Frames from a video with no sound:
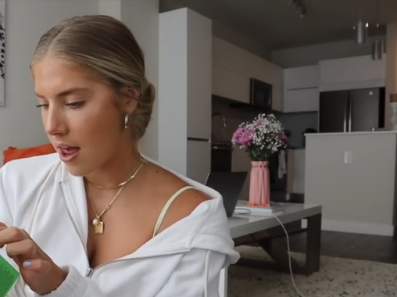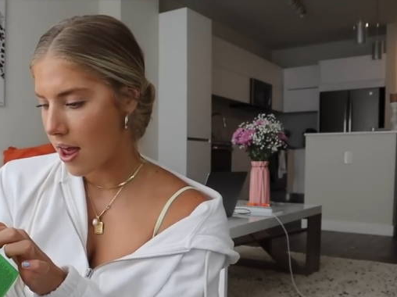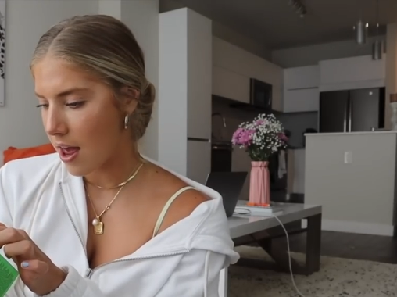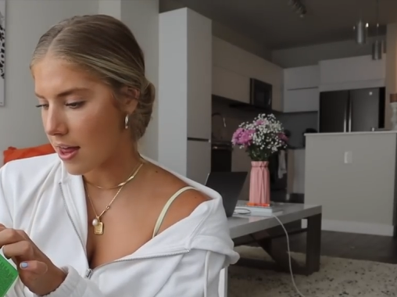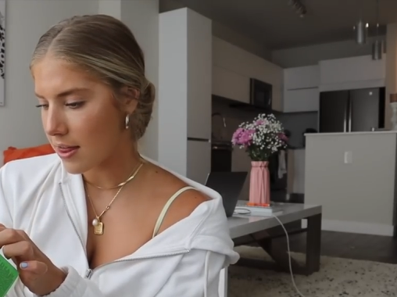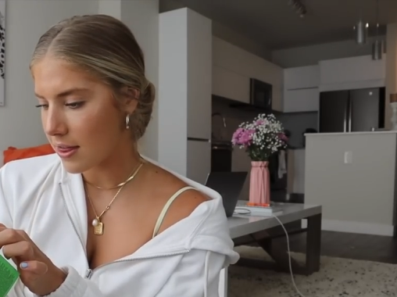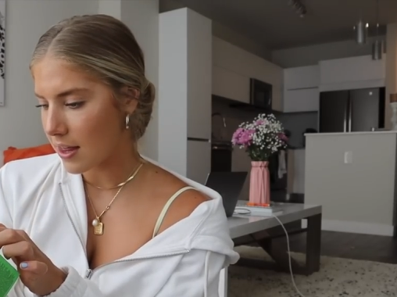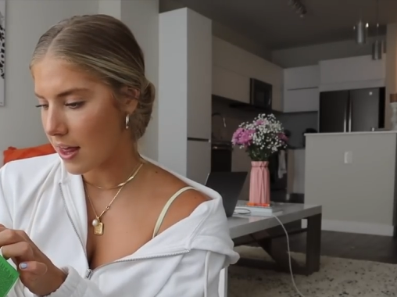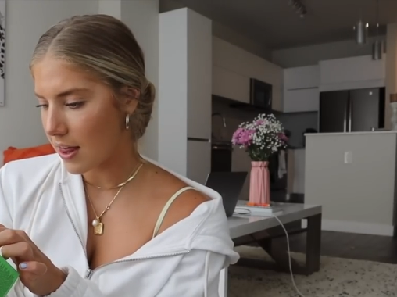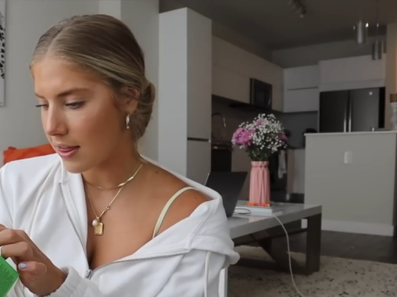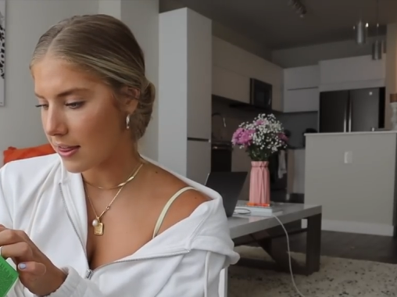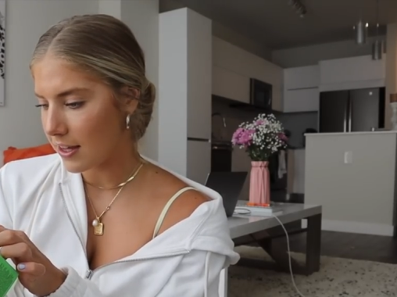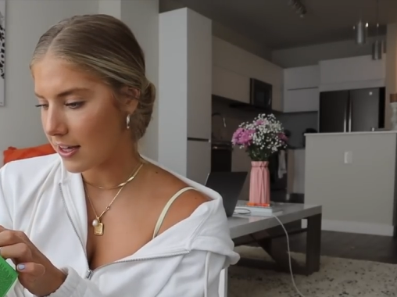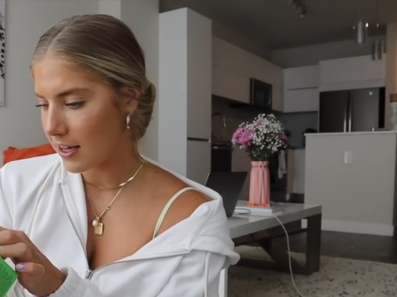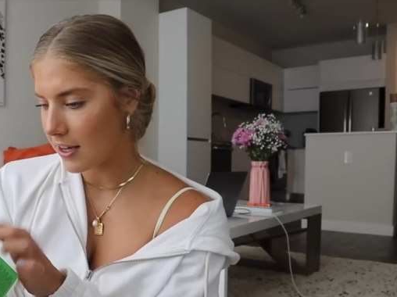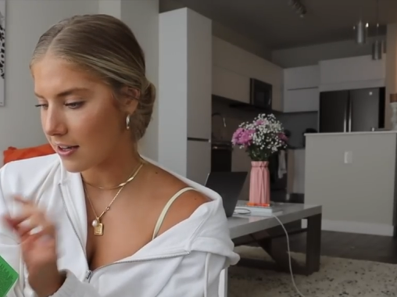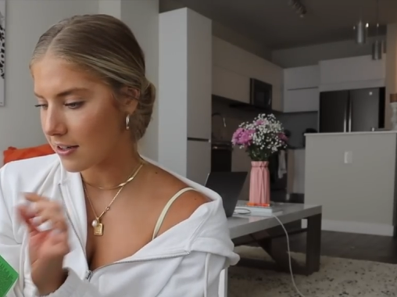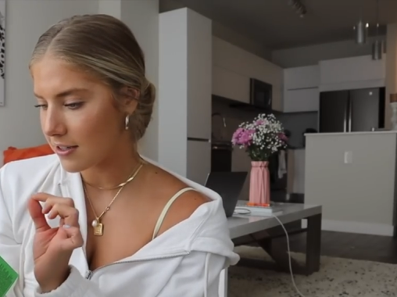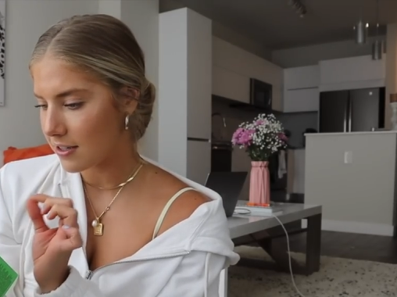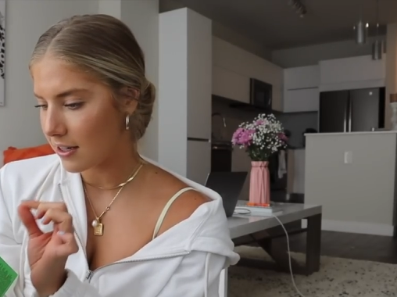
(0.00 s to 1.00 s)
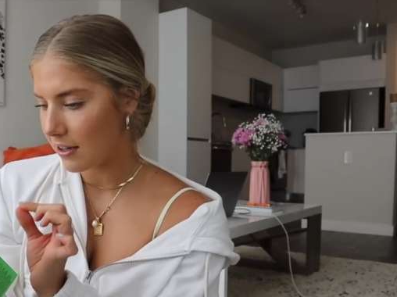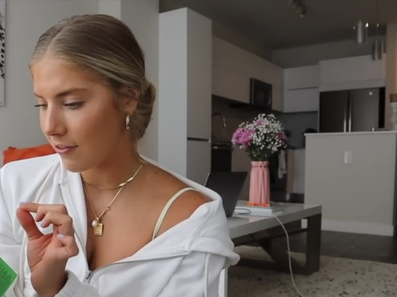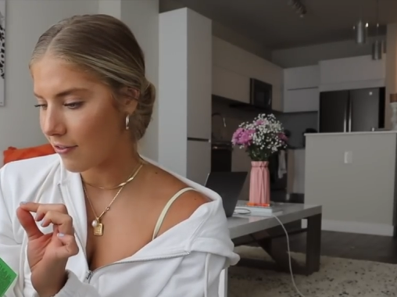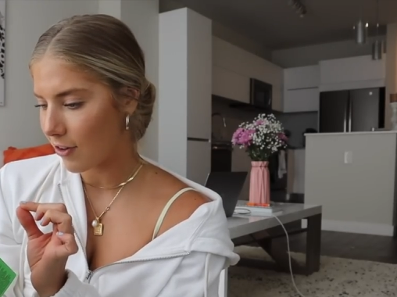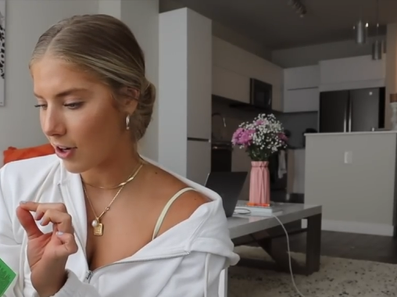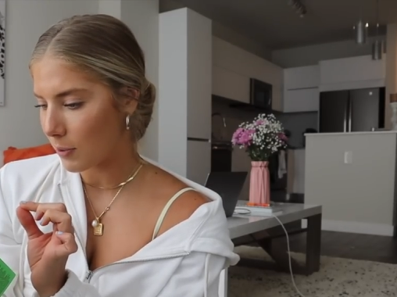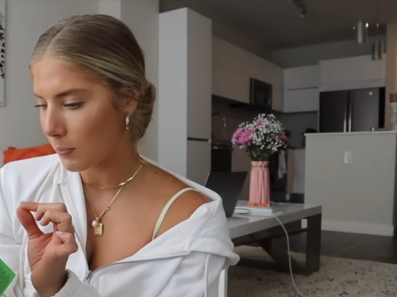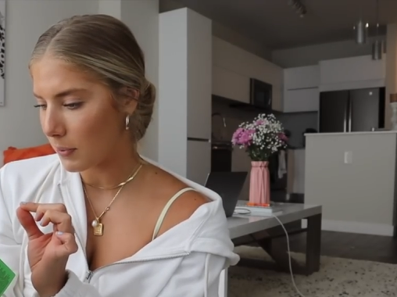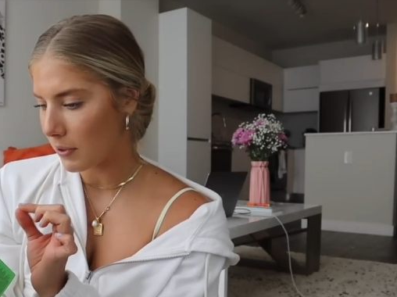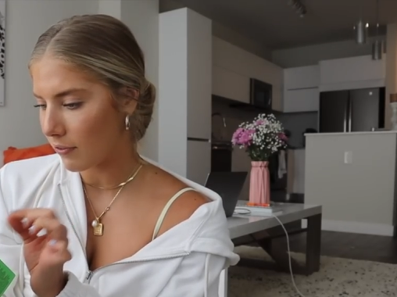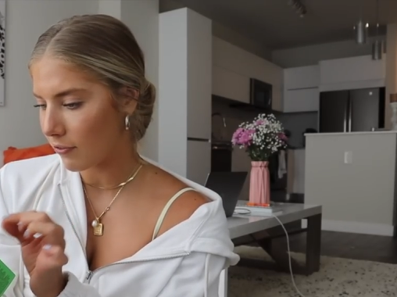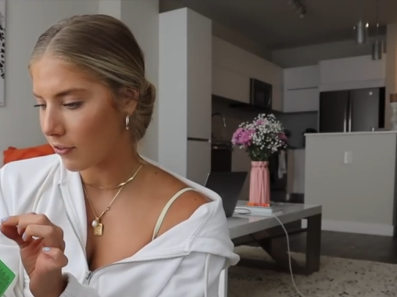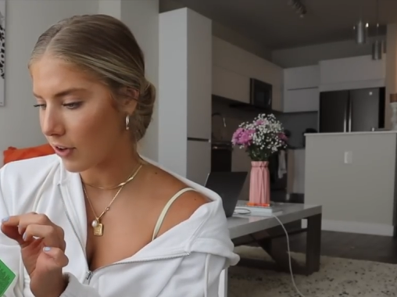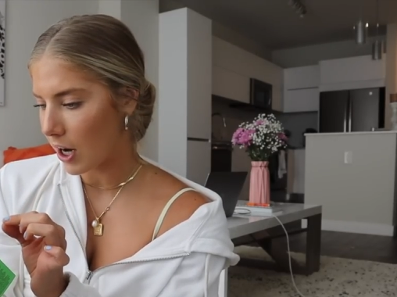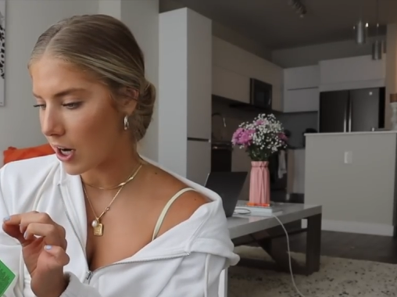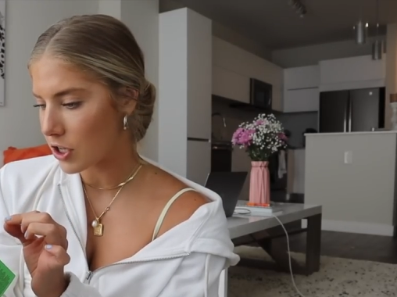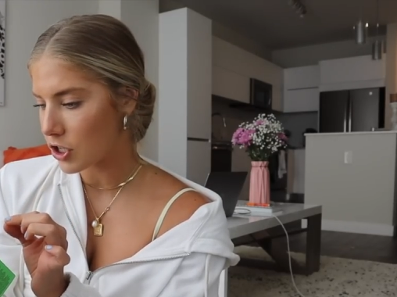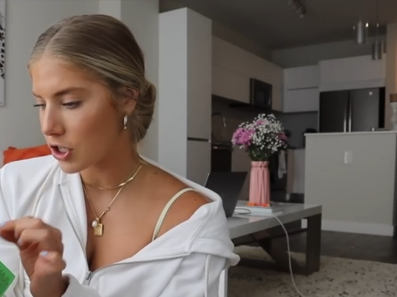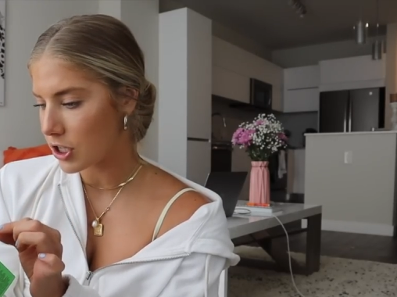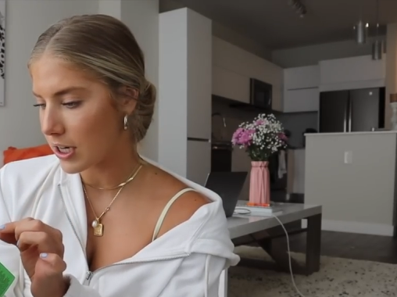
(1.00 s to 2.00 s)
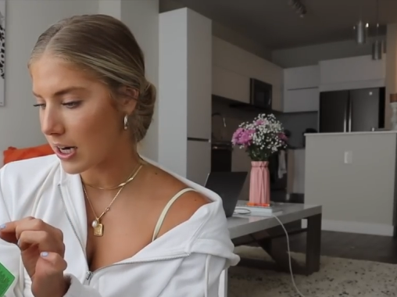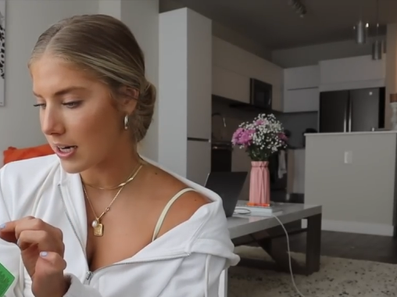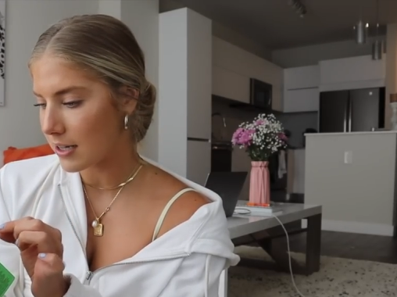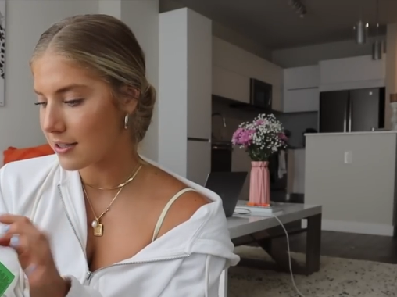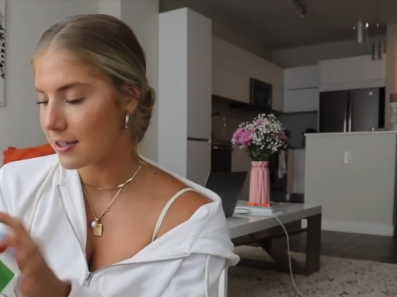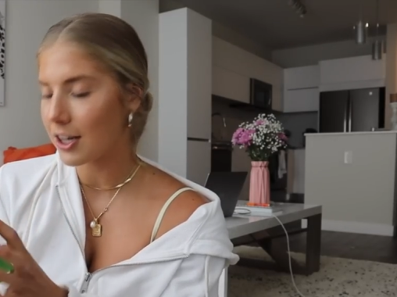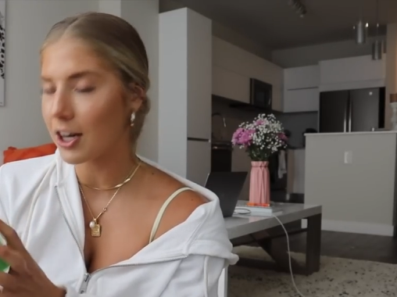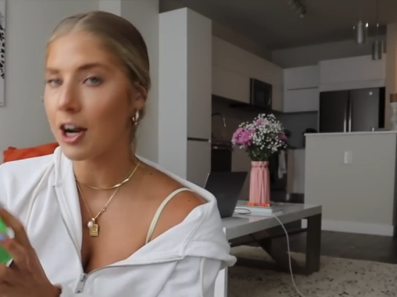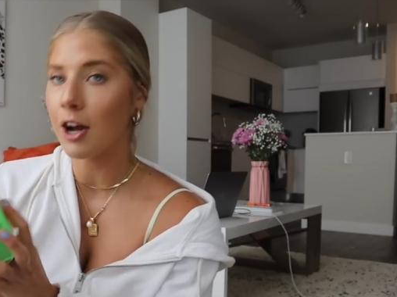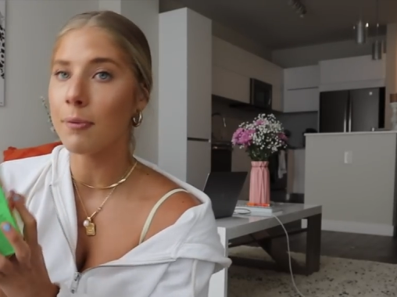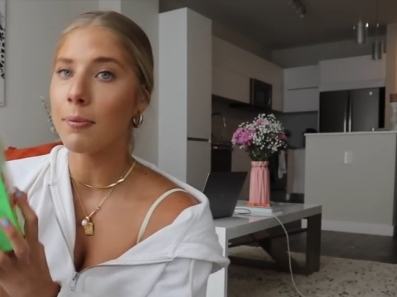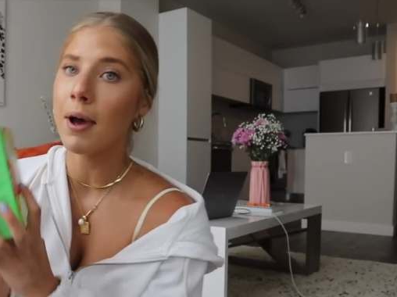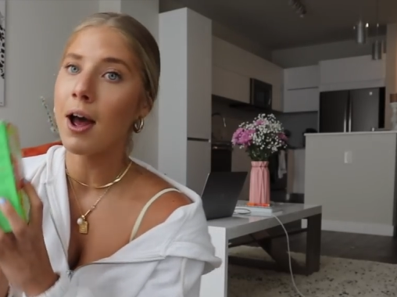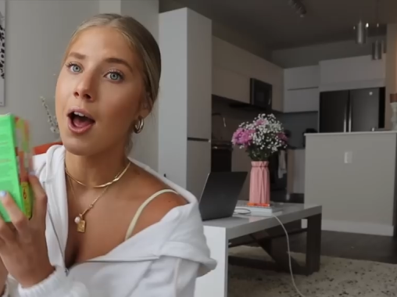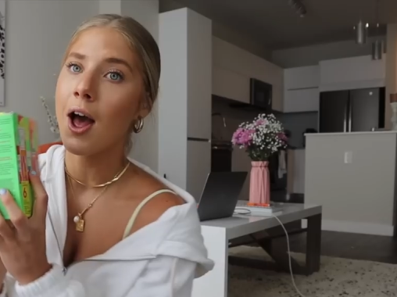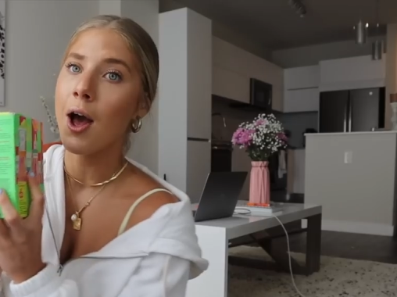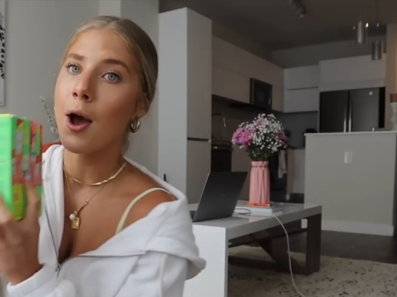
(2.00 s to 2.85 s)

And then the C. Firma Fresh Day Serum,